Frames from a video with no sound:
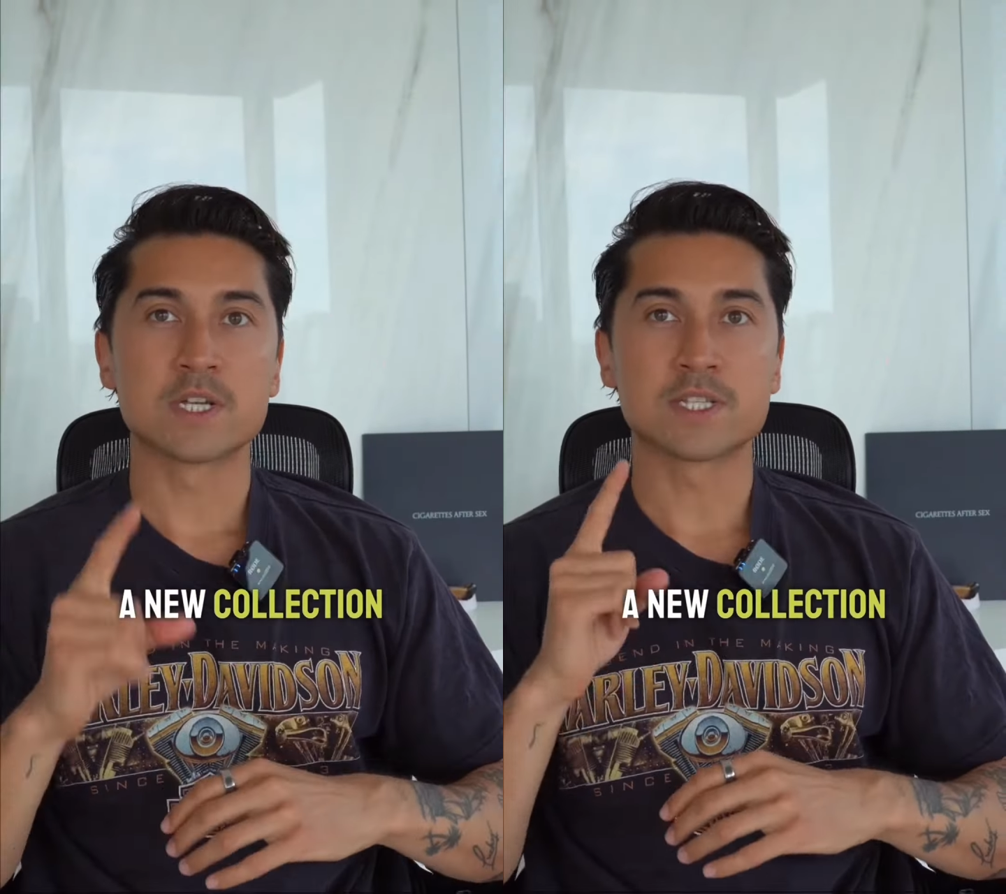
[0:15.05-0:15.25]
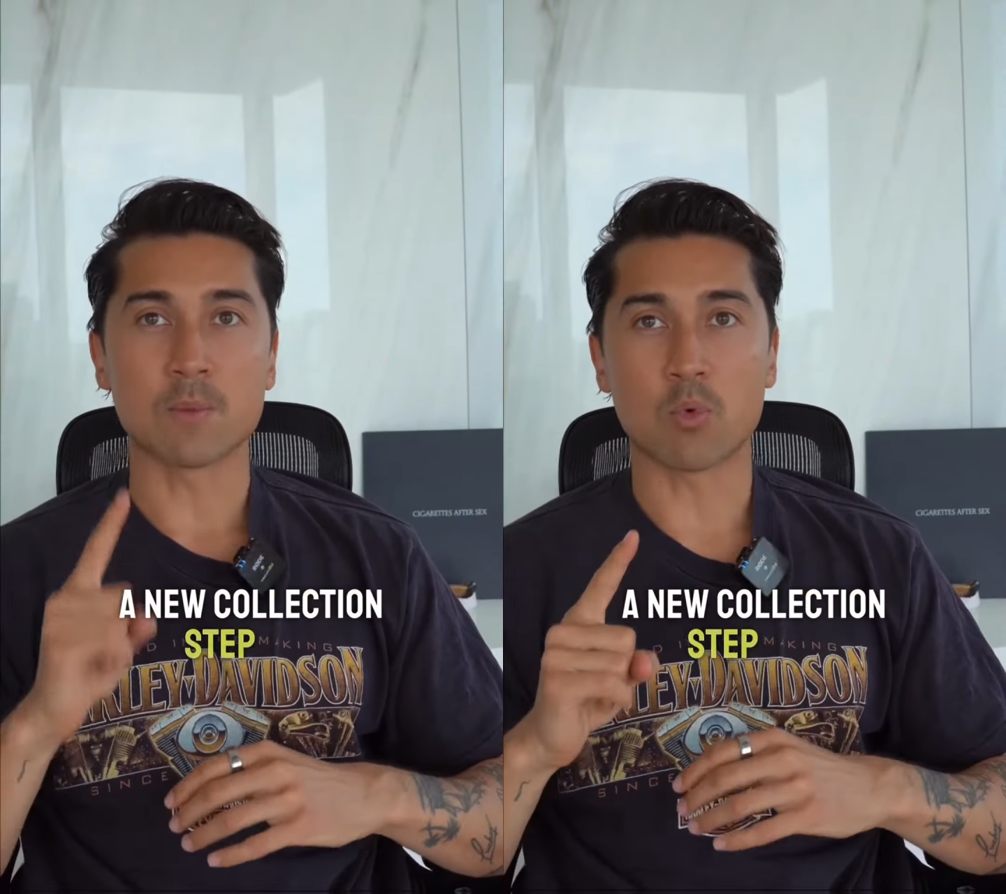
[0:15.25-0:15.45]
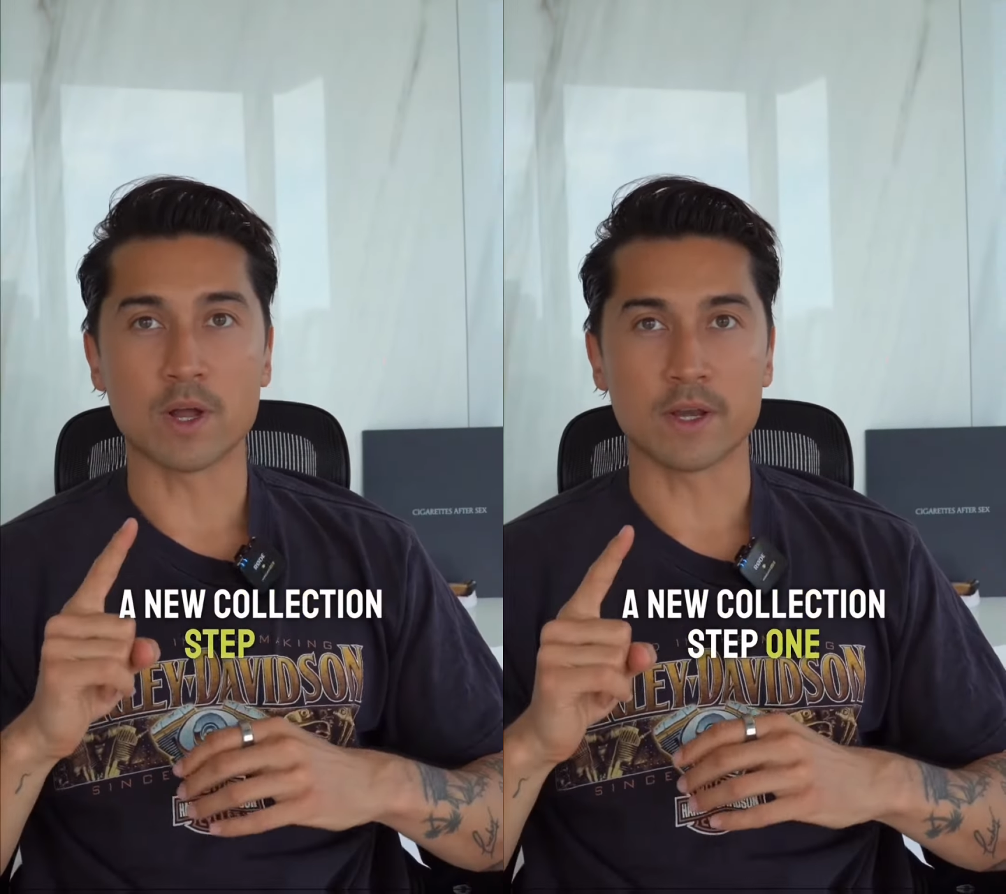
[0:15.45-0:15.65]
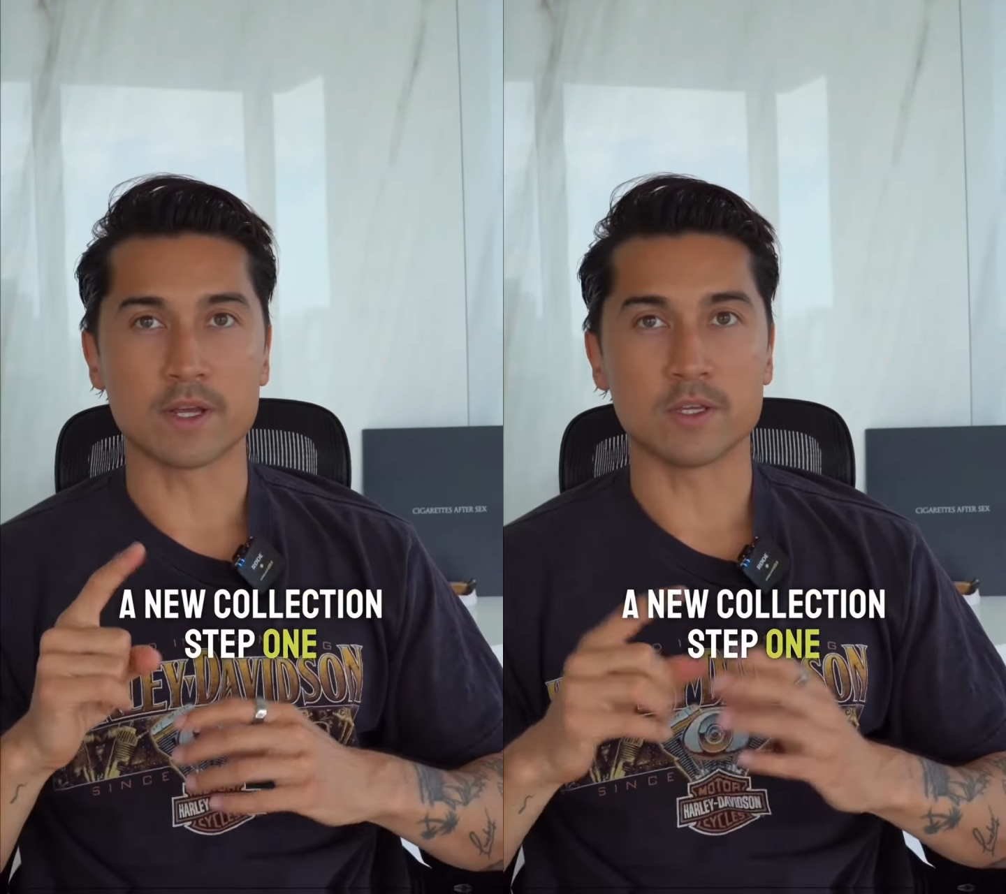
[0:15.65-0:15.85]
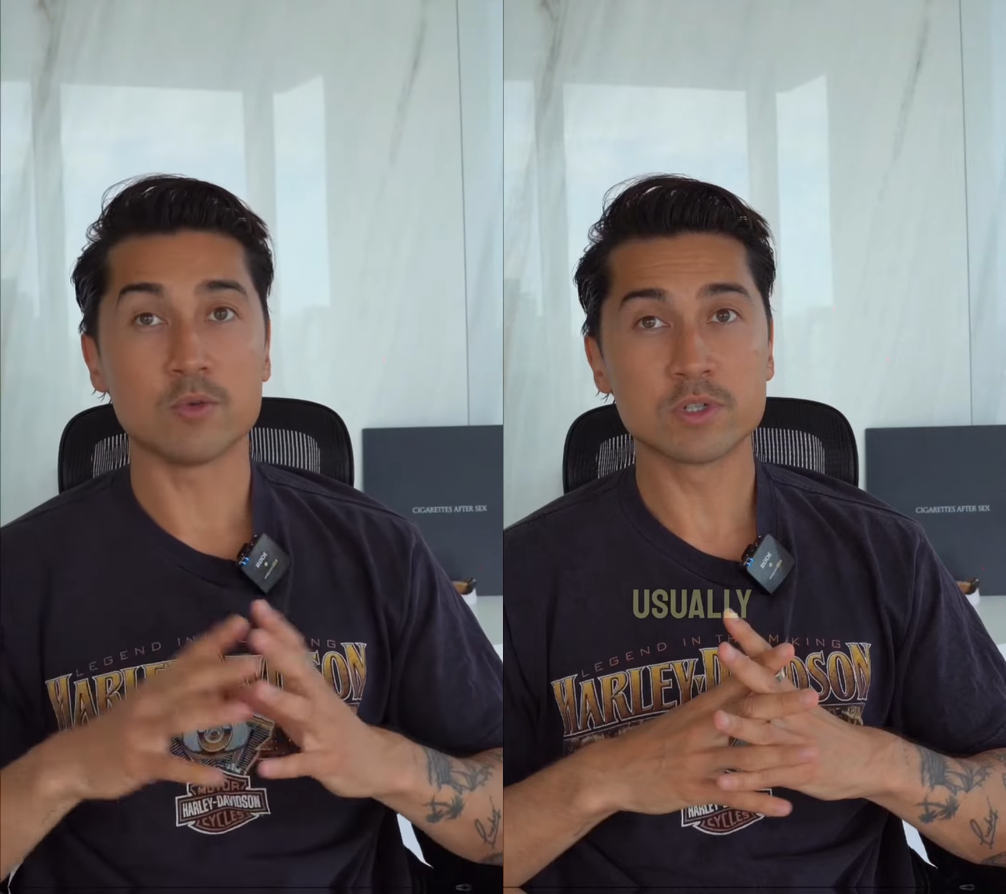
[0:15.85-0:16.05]
Step one,
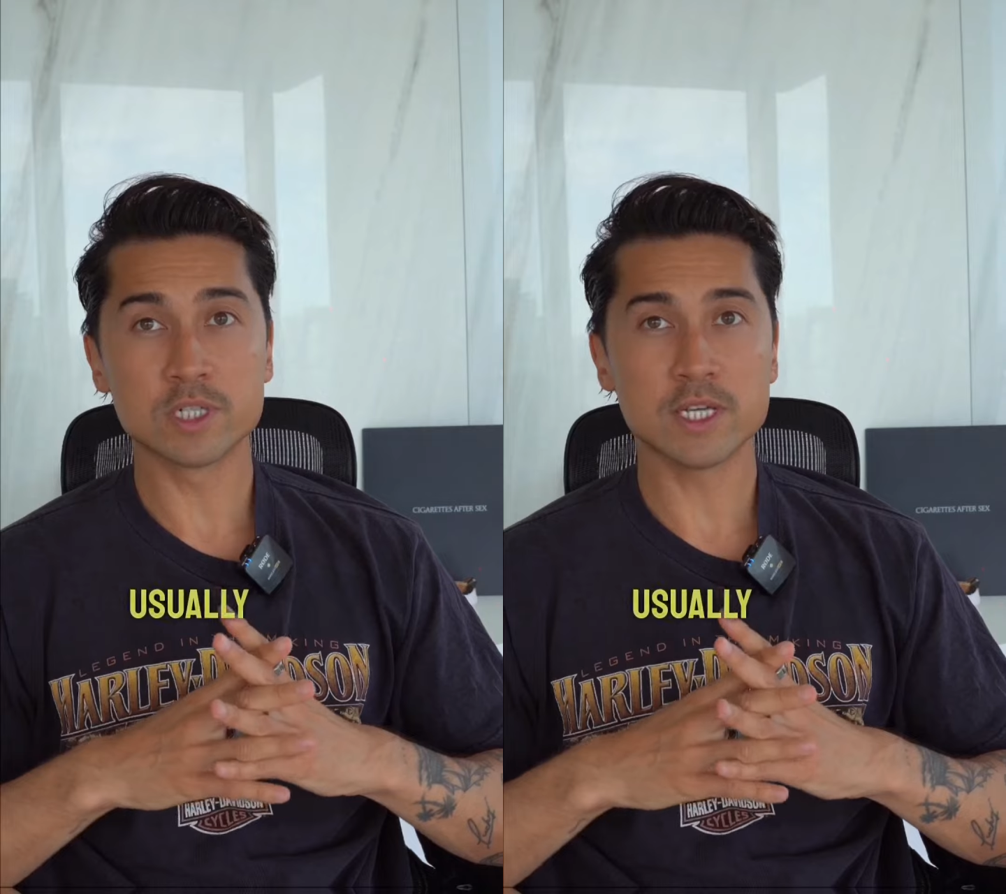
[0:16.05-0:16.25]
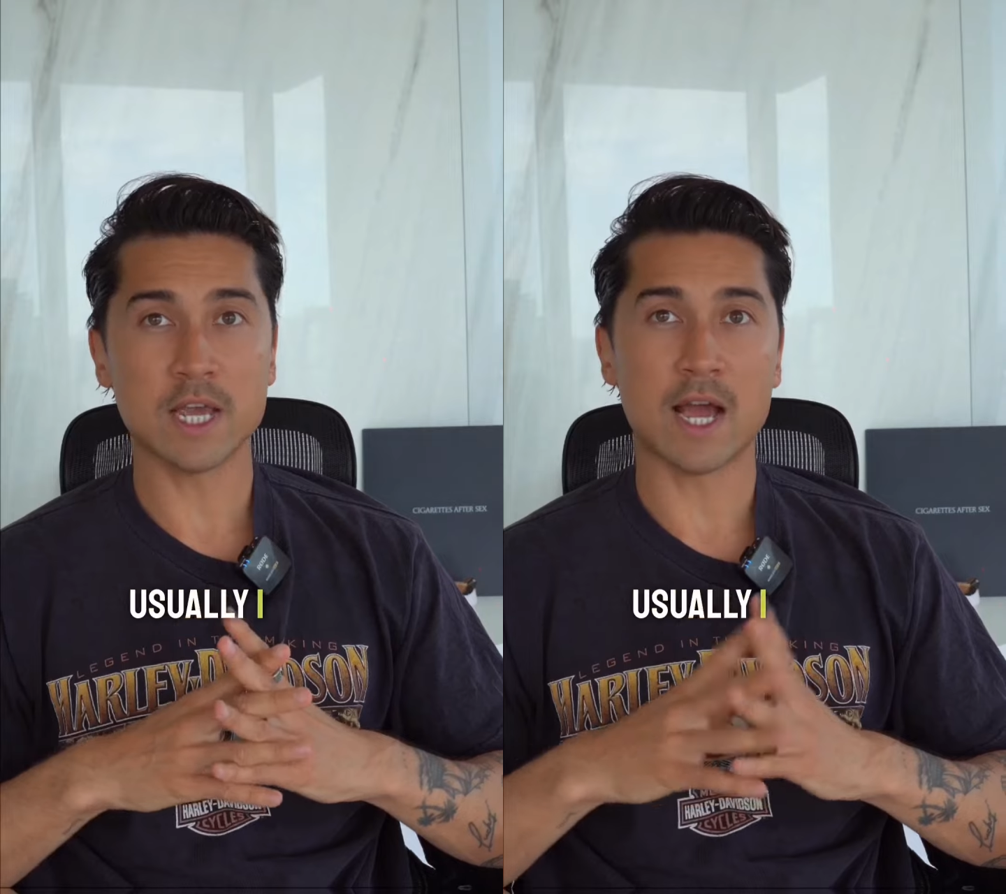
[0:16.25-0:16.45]
usually